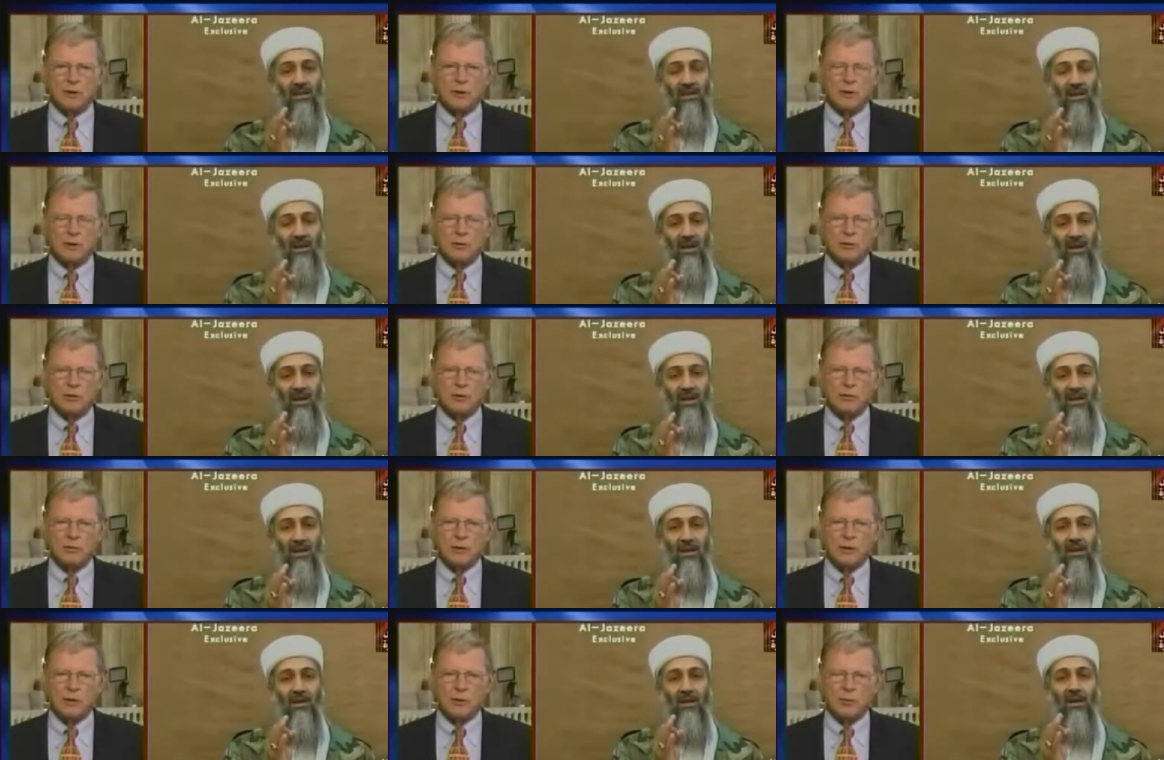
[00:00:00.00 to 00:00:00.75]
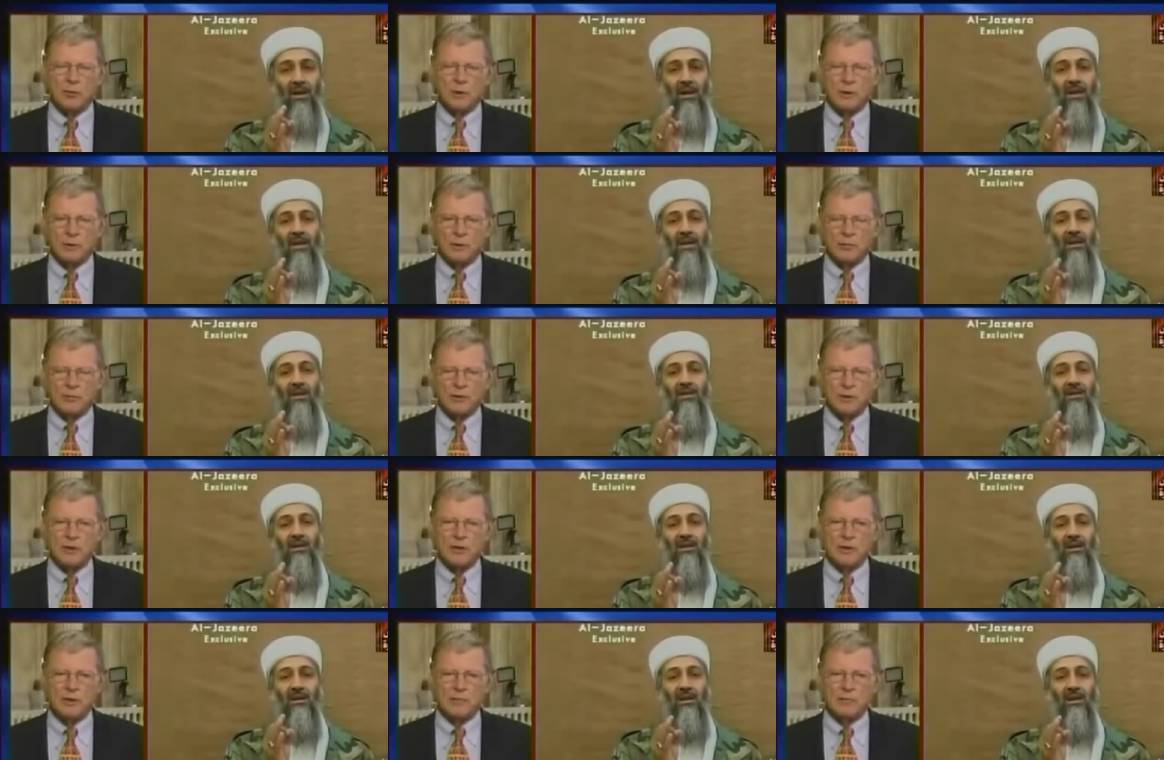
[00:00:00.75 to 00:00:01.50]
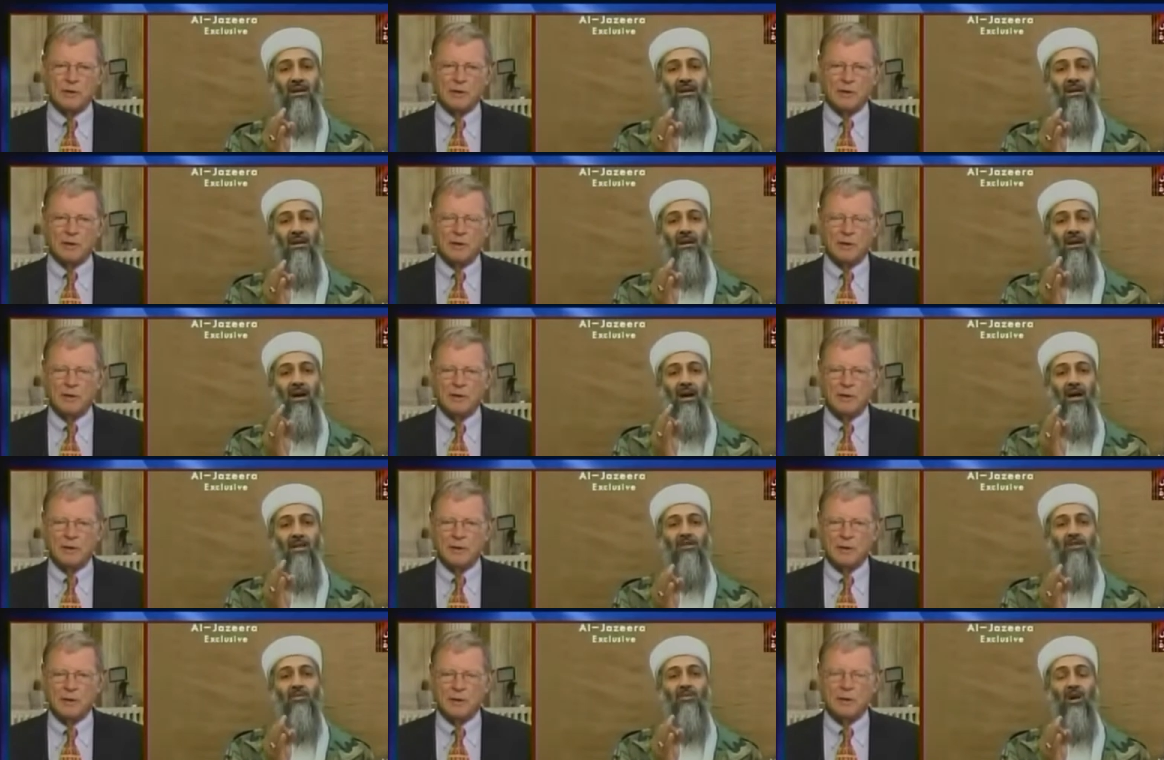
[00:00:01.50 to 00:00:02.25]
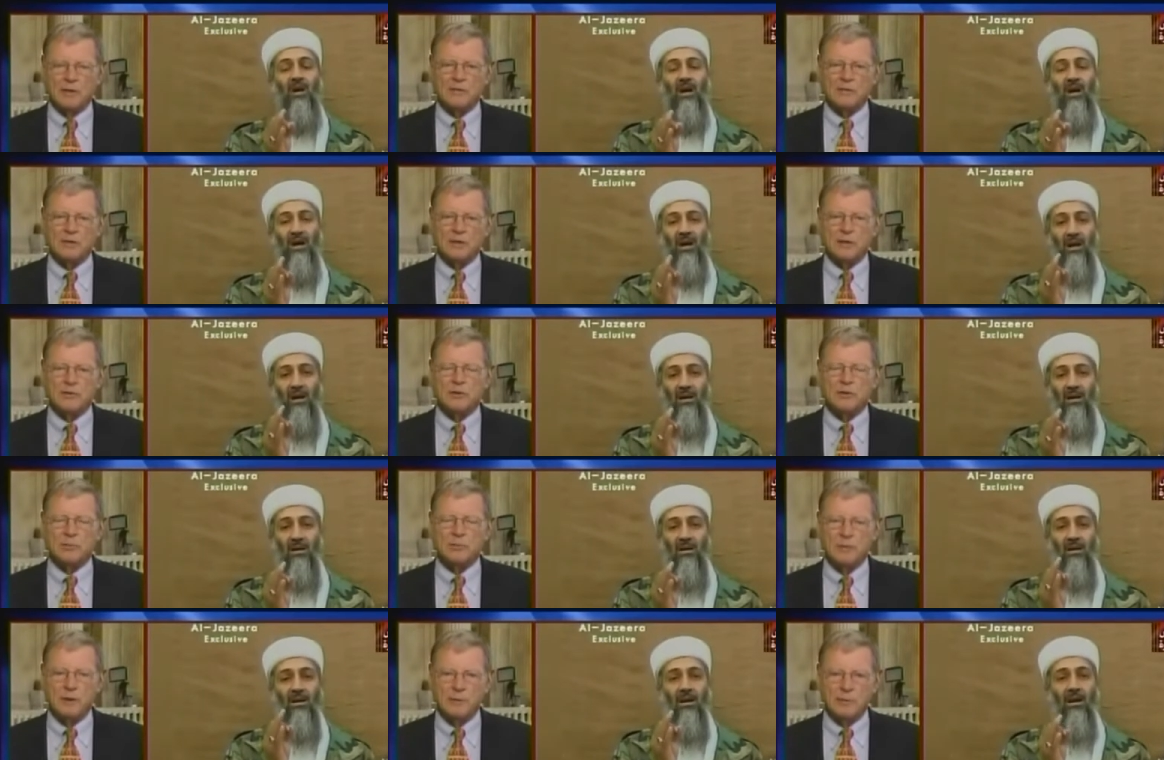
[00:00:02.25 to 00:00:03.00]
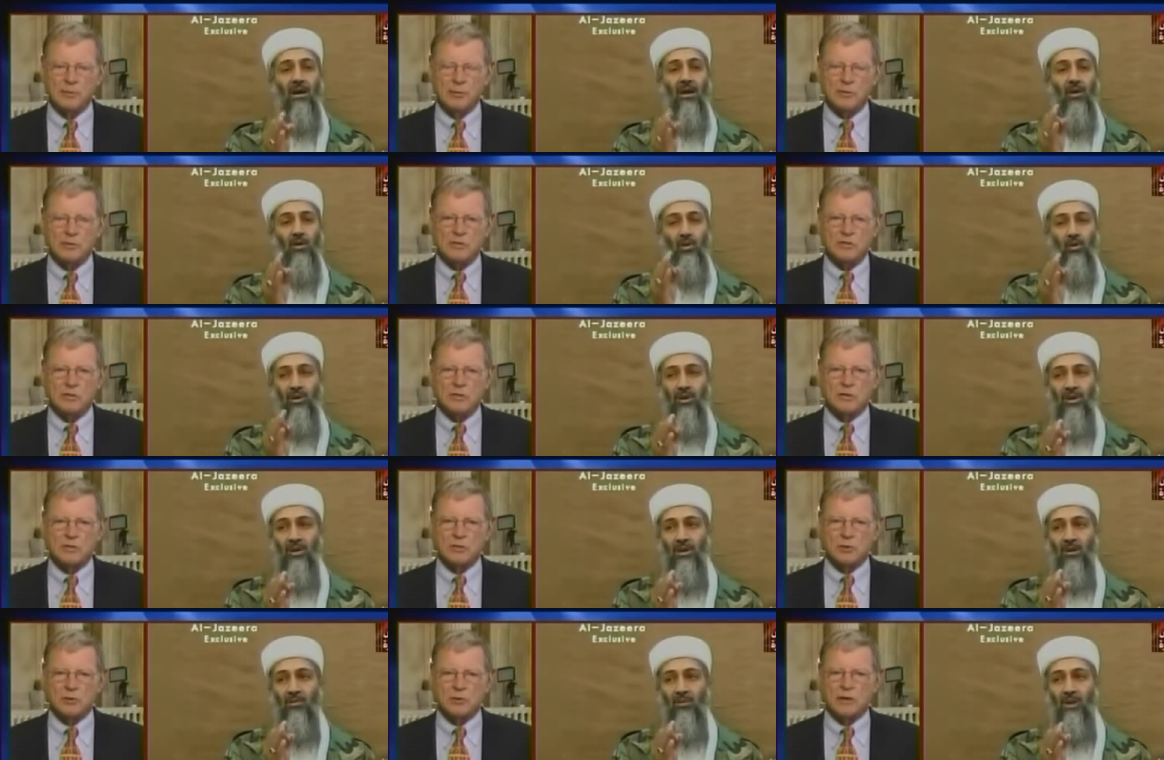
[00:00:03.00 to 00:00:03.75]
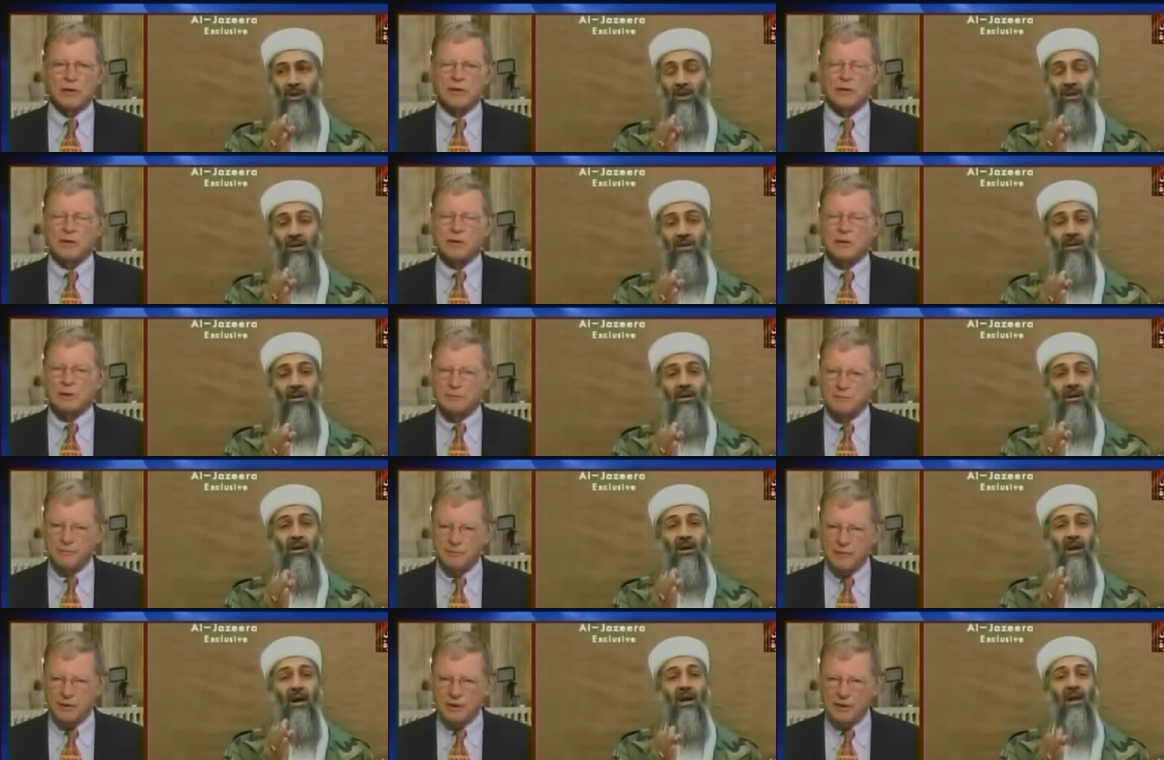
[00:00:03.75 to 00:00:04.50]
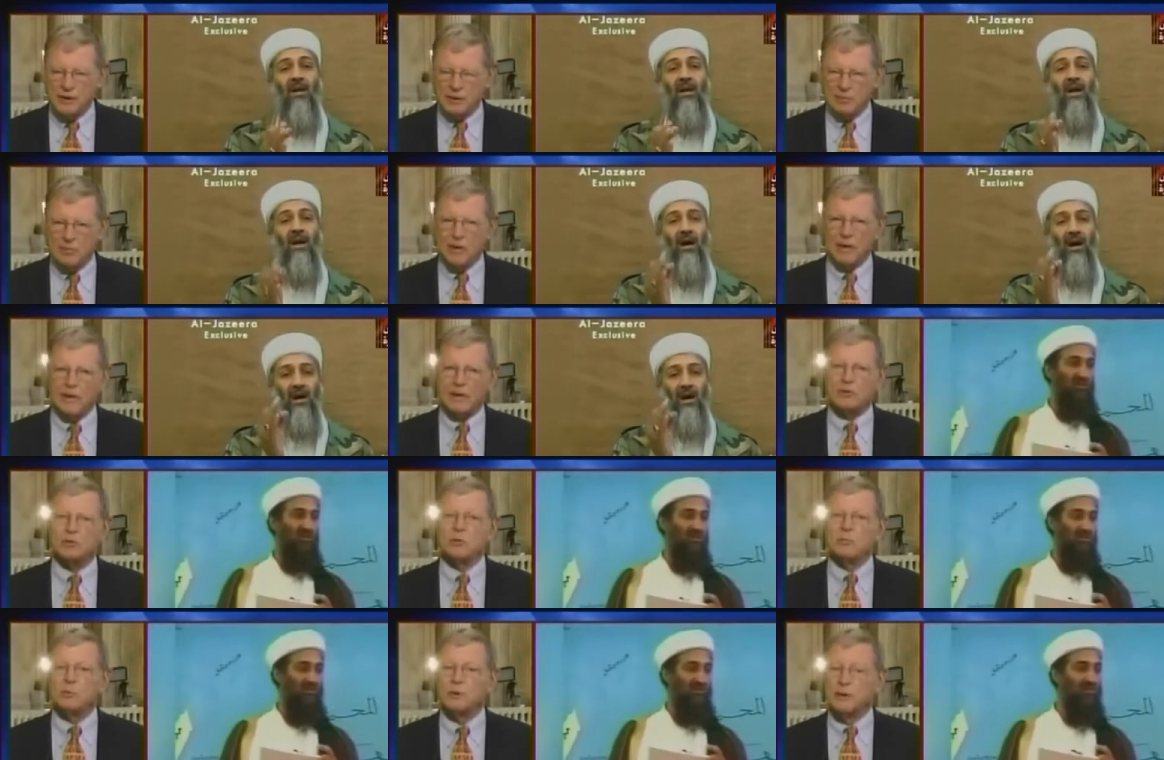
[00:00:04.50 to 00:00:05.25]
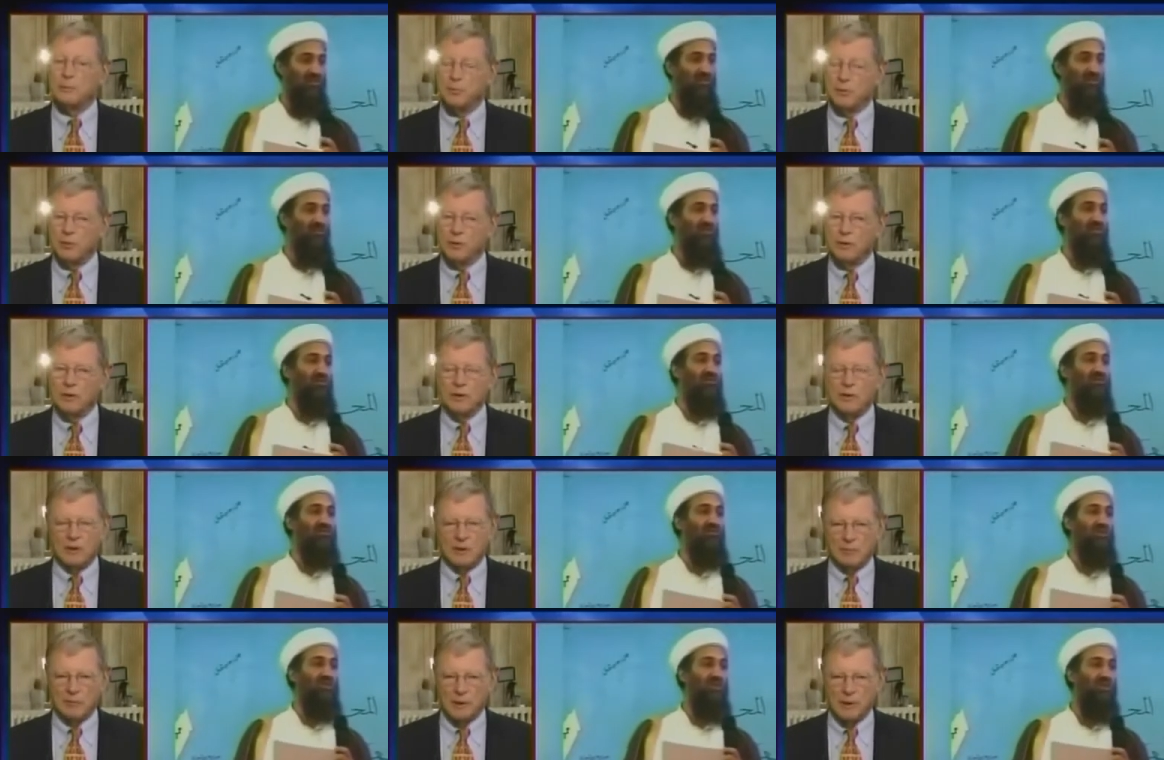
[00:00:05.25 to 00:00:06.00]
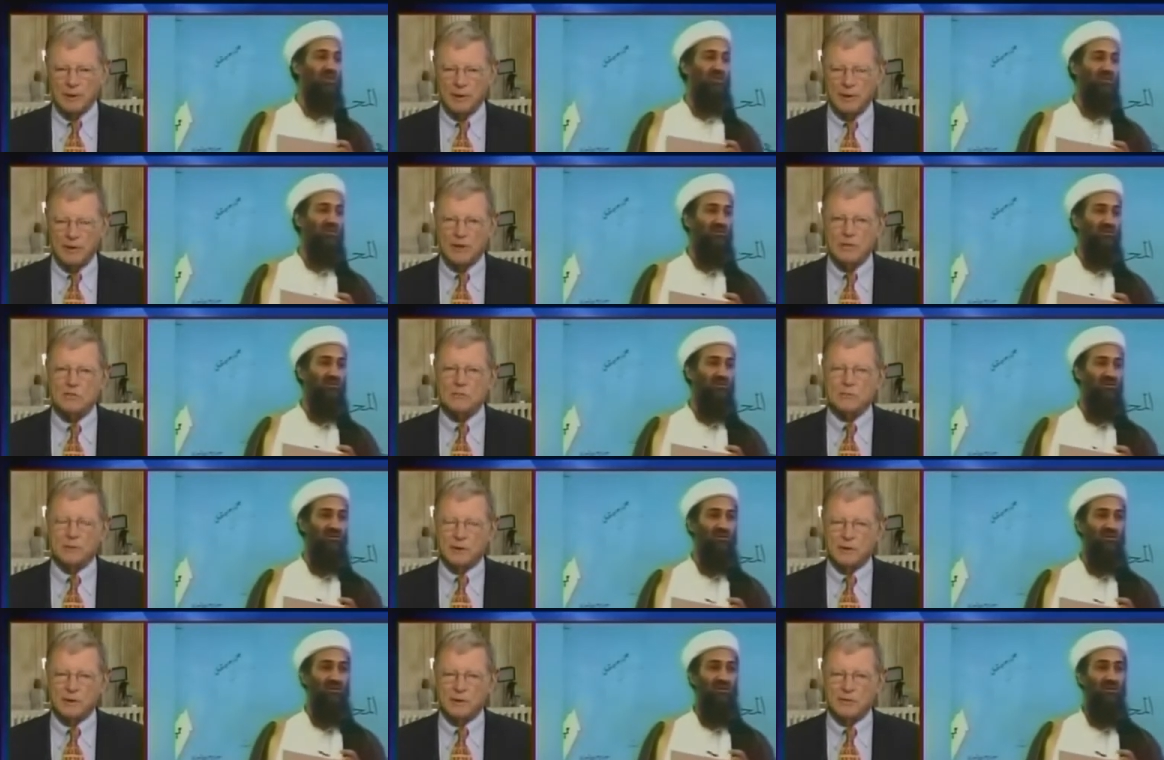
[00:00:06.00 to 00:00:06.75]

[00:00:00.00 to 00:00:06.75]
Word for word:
Speaker 1: going to do that while you're thinking about it, at least let the members see so they can convey back to people, in my case, my